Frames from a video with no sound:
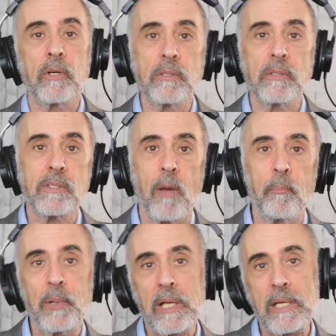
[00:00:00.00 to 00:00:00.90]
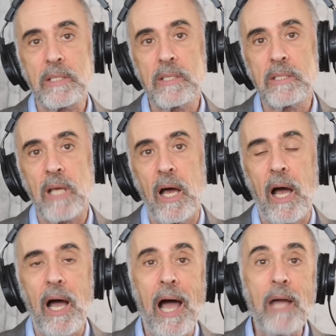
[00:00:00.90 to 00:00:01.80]
in some places.
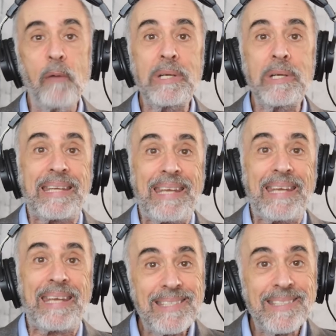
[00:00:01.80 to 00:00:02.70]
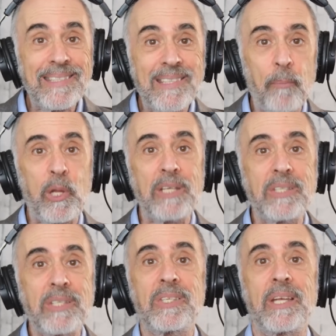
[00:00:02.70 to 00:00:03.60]
I would guess the
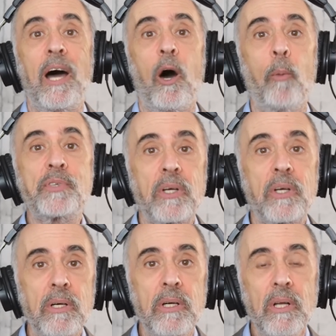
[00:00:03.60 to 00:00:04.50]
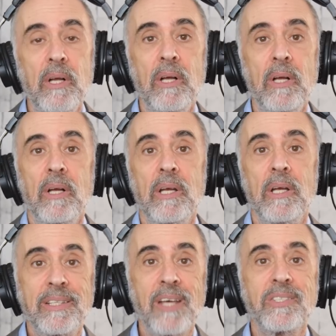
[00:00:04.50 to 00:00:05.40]
places it helps her,
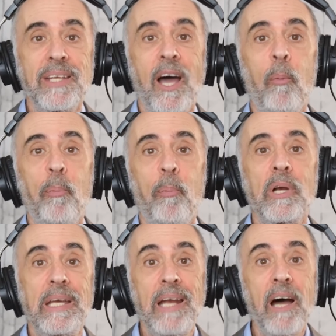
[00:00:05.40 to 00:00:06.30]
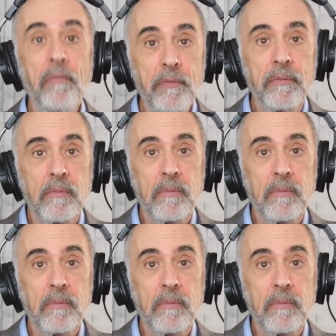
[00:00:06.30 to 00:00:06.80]
it doesn't help her enough.